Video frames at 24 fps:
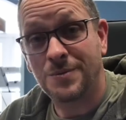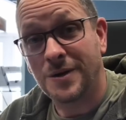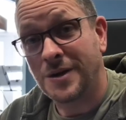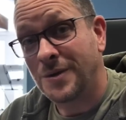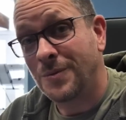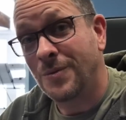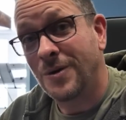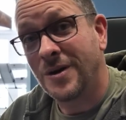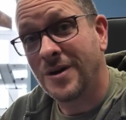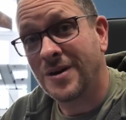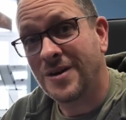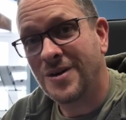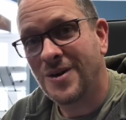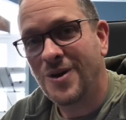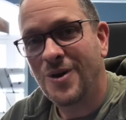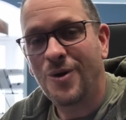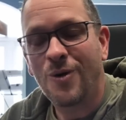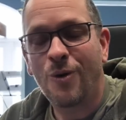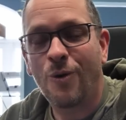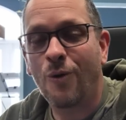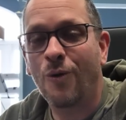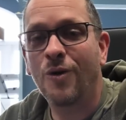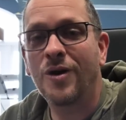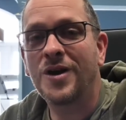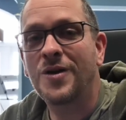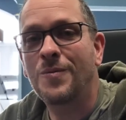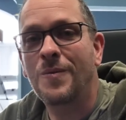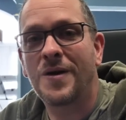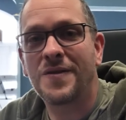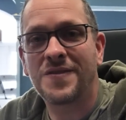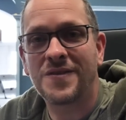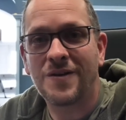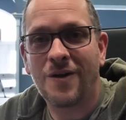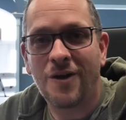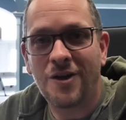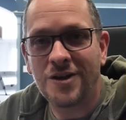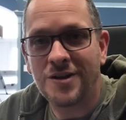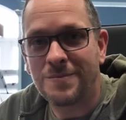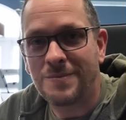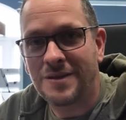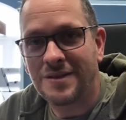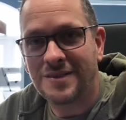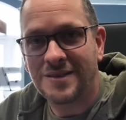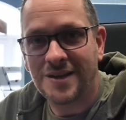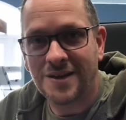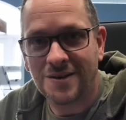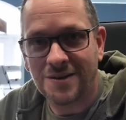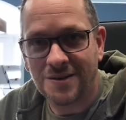where you work, or you want the
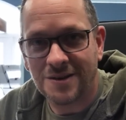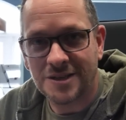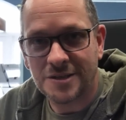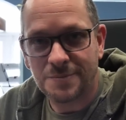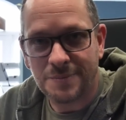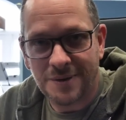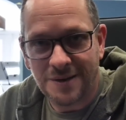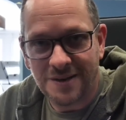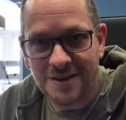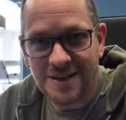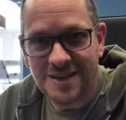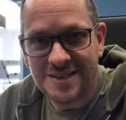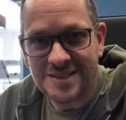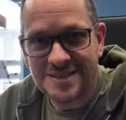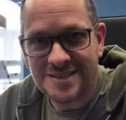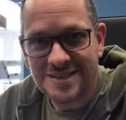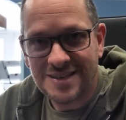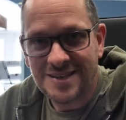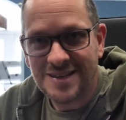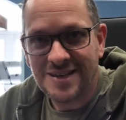ultimate theater experience,